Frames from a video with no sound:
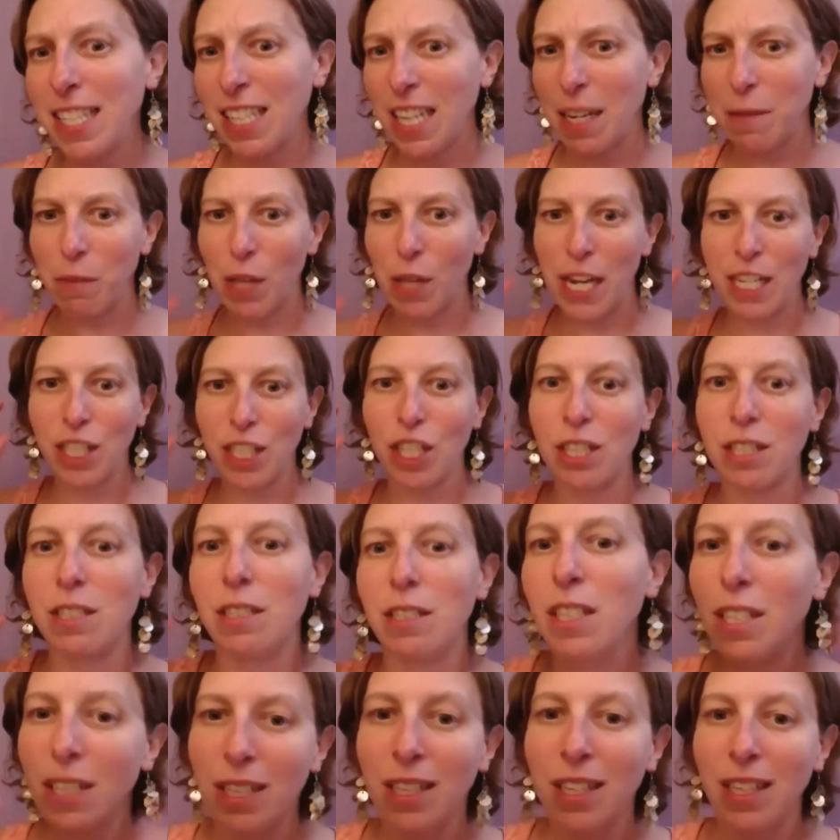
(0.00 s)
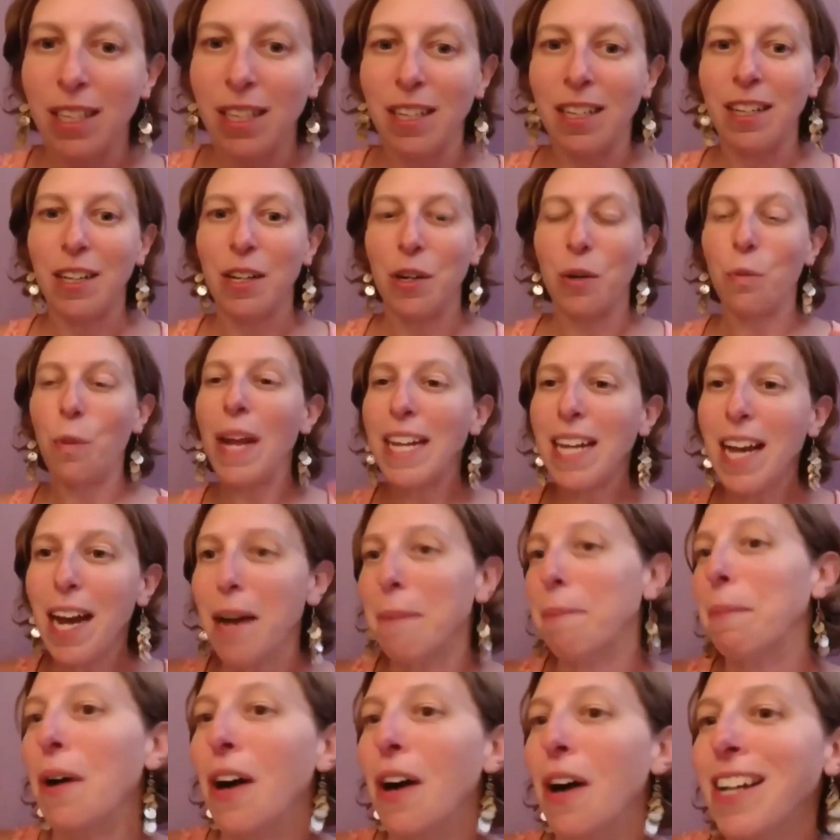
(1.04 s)
I'm like, just wake up,
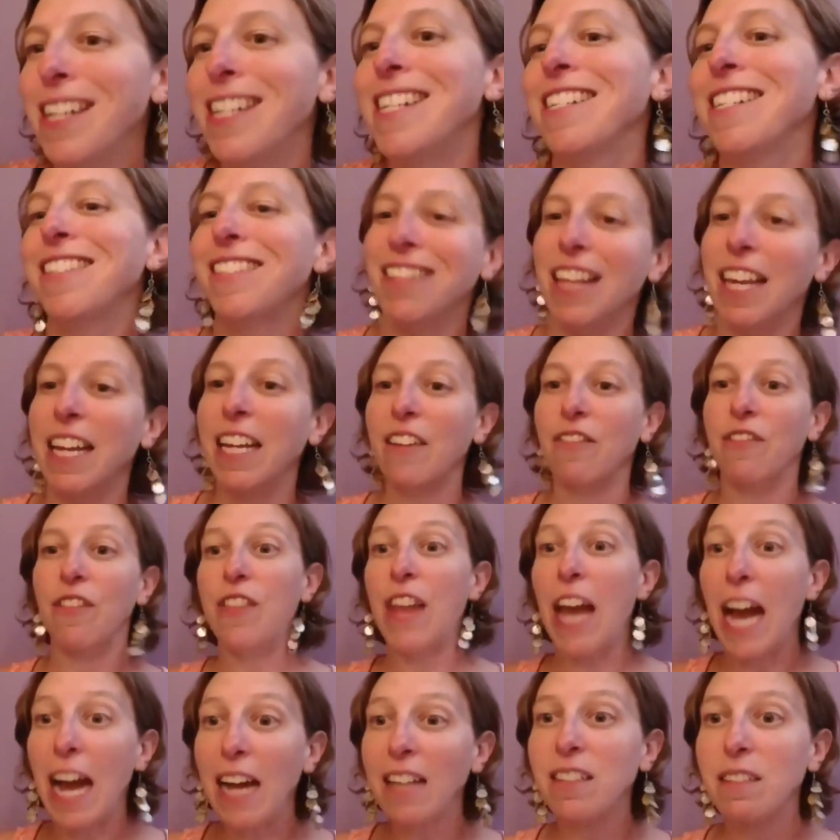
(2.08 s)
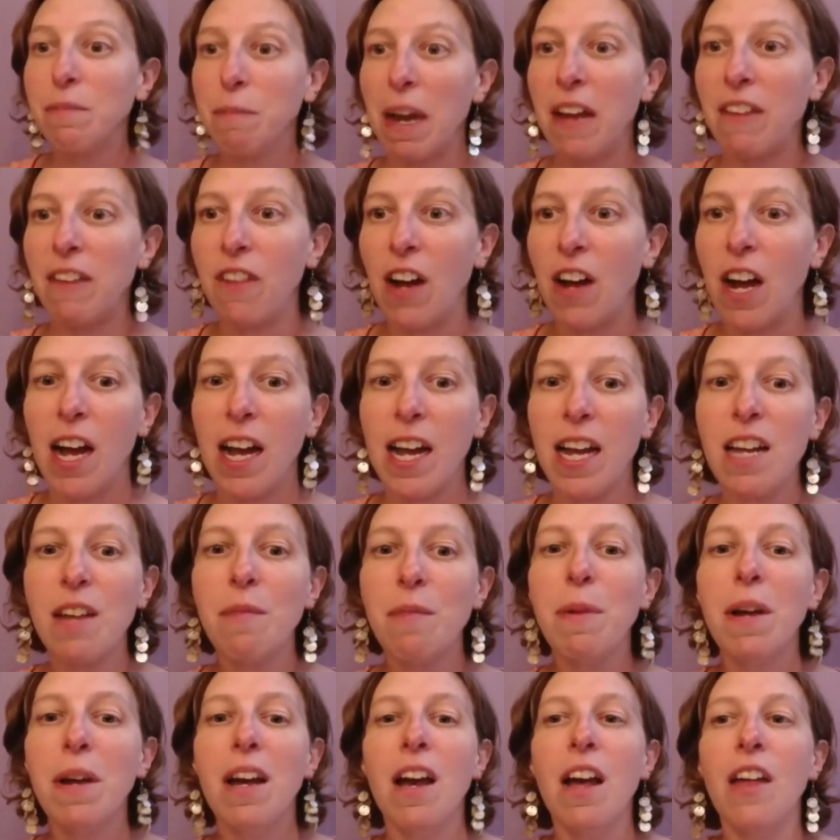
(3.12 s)
audience. Like, if that's my vibe,
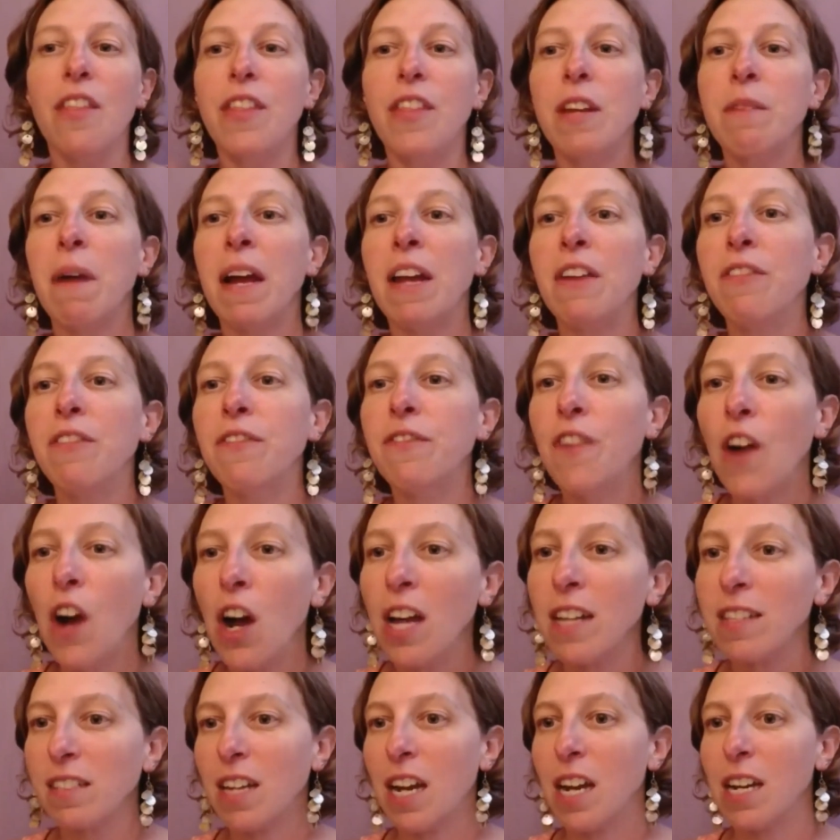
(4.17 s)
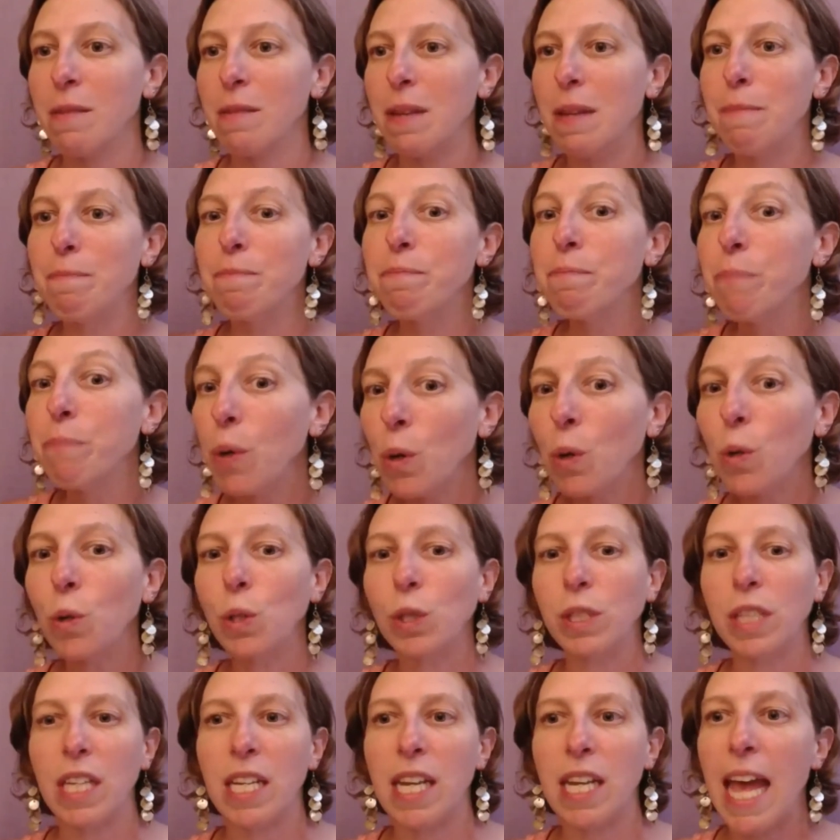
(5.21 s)
then my font's got to be
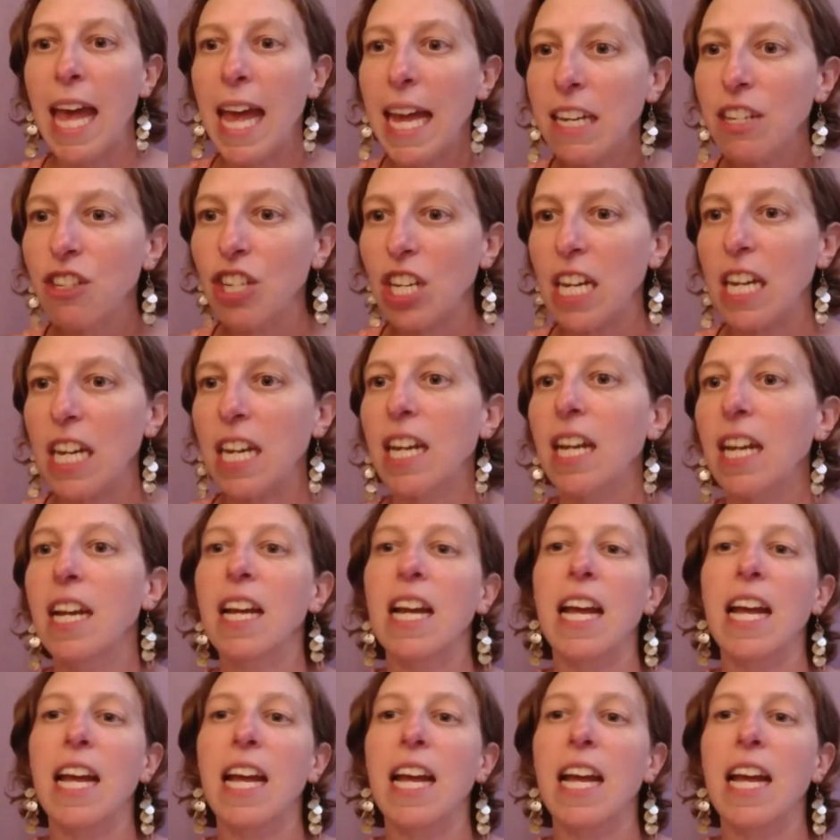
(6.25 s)
bold and edgy.